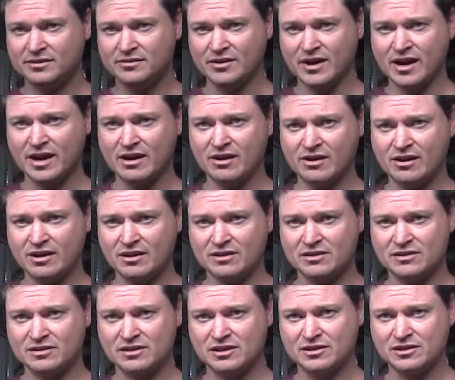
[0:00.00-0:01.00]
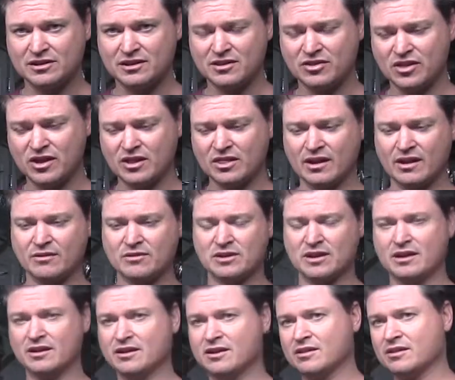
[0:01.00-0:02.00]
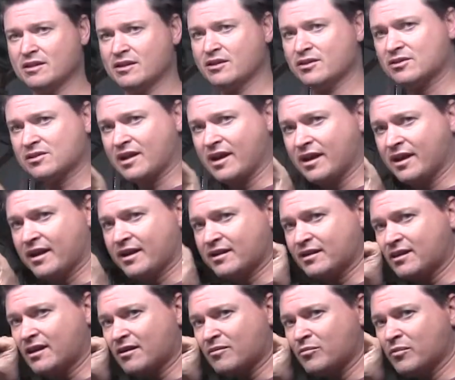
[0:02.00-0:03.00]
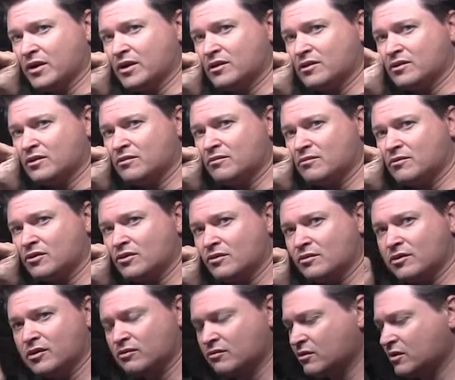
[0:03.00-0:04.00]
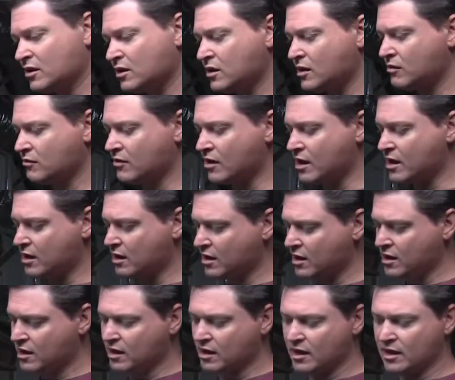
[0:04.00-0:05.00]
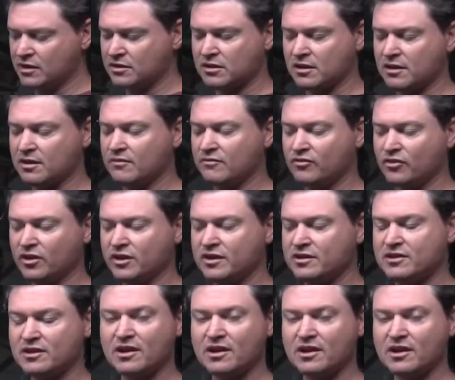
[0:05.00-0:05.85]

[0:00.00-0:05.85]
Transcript: Right here it is. This is the thing that I was telling you that looked kind of like a duckbill, right? It's a fully